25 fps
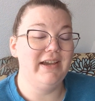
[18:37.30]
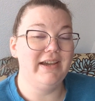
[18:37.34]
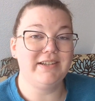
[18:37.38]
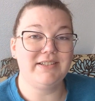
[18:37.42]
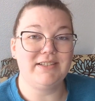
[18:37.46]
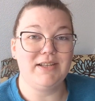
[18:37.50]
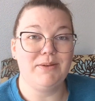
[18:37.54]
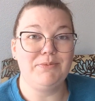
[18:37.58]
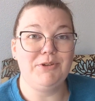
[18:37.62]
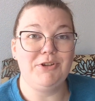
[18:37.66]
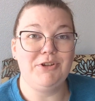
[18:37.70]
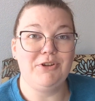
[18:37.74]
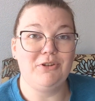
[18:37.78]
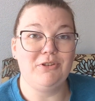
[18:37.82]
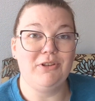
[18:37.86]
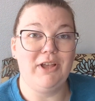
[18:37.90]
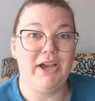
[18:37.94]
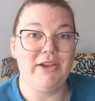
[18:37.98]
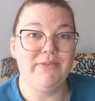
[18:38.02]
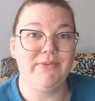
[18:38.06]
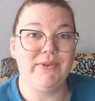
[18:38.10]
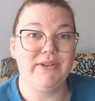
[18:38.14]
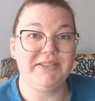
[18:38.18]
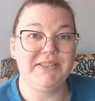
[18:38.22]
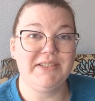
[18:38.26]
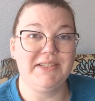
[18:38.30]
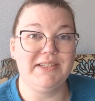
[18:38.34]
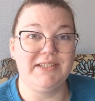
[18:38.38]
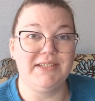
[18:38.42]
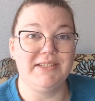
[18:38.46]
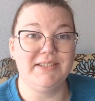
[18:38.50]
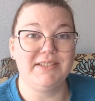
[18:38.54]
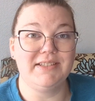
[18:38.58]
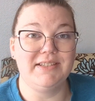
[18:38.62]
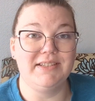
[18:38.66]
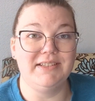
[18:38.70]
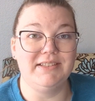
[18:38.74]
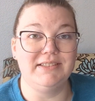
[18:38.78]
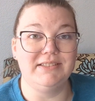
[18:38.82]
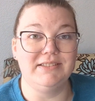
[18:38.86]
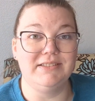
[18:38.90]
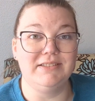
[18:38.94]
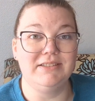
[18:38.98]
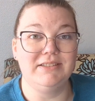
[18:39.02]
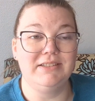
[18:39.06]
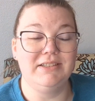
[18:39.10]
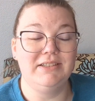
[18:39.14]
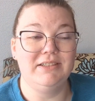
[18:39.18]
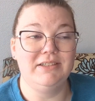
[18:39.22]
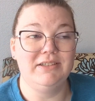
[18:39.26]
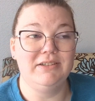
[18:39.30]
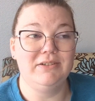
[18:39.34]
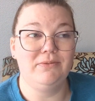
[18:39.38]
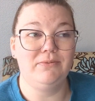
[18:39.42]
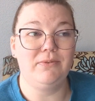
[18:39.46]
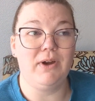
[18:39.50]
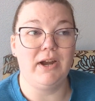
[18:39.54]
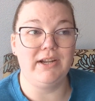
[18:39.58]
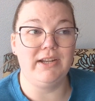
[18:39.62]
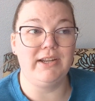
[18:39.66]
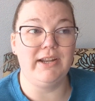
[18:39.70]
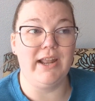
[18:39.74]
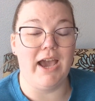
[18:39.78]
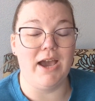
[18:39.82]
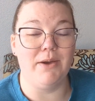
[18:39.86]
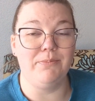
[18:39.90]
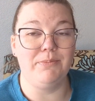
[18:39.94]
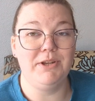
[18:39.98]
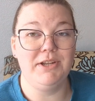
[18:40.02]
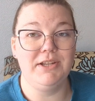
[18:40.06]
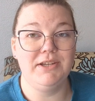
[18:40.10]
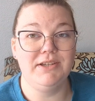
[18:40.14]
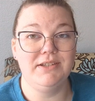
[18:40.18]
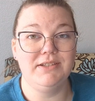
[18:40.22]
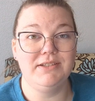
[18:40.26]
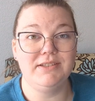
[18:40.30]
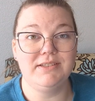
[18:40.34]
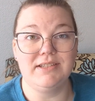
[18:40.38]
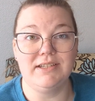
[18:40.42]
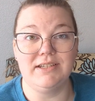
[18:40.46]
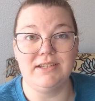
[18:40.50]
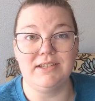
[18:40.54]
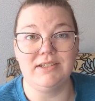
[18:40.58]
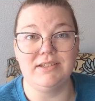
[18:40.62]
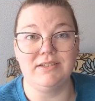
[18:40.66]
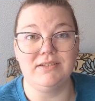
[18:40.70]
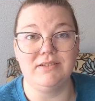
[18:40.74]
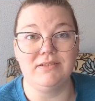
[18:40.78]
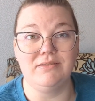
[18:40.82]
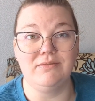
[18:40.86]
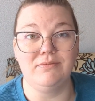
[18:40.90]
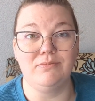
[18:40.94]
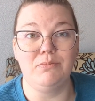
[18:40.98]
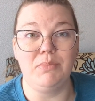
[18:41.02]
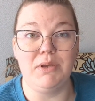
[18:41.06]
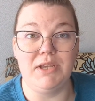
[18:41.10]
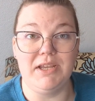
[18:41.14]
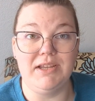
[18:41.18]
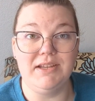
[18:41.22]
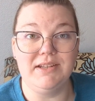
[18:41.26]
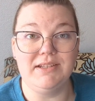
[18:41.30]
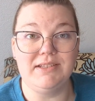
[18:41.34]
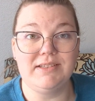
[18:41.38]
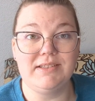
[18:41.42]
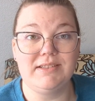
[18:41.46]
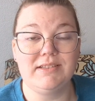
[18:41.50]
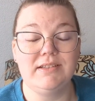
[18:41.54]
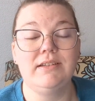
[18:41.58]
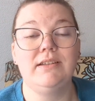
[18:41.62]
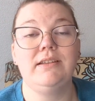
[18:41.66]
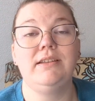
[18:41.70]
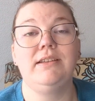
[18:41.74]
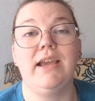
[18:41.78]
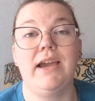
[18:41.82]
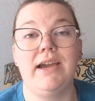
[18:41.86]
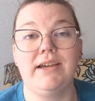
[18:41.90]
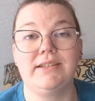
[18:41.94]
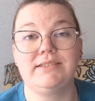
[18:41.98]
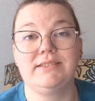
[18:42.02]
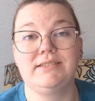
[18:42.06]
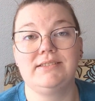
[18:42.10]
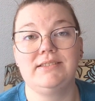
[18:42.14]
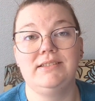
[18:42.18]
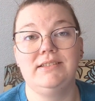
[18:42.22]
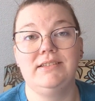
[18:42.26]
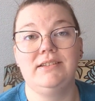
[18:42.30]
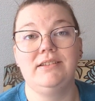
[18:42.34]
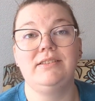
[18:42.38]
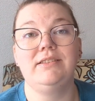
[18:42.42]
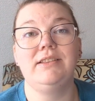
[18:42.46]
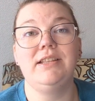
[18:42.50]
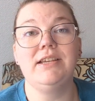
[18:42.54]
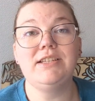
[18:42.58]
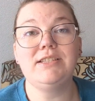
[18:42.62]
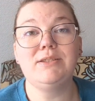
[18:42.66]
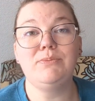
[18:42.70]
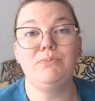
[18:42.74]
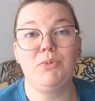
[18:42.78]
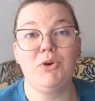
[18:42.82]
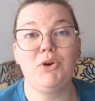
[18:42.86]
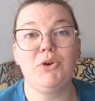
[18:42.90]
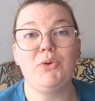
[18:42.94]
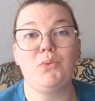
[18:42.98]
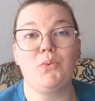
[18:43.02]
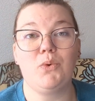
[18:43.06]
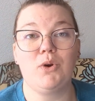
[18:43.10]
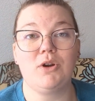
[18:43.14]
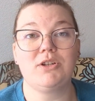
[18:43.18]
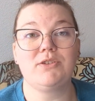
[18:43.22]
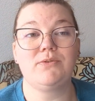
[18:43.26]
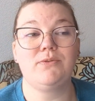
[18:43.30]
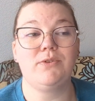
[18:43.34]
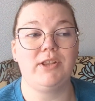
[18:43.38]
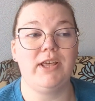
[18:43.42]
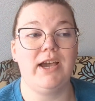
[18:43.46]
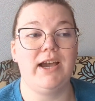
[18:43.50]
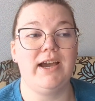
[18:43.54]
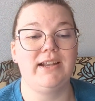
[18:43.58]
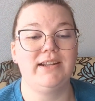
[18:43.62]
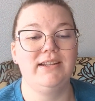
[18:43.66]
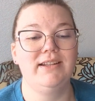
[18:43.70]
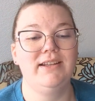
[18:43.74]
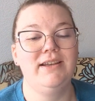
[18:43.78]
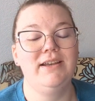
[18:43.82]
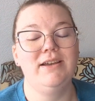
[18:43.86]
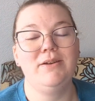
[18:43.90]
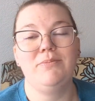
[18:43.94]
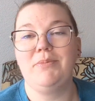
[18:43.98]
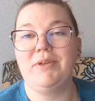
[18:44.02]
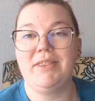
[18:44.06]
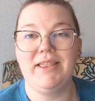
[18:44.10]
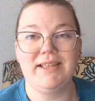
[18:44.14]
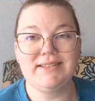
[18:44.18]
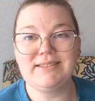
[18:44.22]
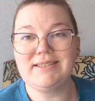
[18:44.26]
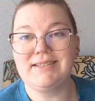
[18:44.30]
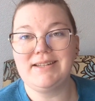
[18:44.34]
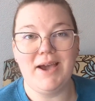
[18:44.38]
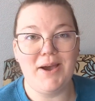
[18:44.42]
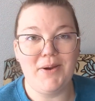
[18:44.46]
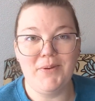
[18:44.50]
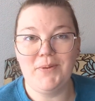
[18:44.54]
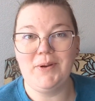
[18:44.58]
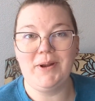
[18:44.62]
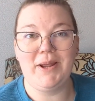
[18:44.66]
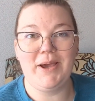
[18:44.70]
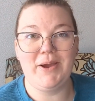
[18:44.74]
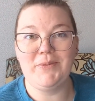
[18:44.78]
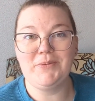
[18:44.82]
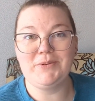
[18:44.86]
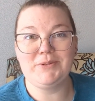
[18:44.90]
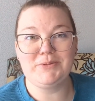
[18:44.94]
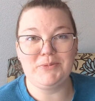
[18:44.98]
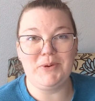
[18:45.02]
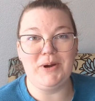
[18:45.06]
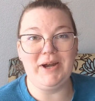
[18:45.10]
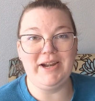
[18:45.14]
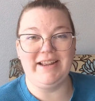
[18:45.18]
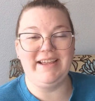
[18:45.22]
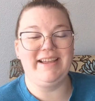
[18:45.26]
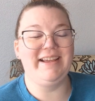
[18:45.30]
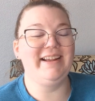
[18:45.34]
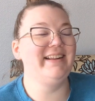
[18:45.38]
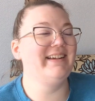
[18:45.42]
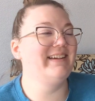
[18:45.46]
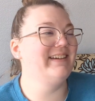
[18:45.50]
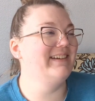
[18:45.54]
accepting your life as it is and finding happiness and peace, yes, this book works for that. But that's not what I was wanting.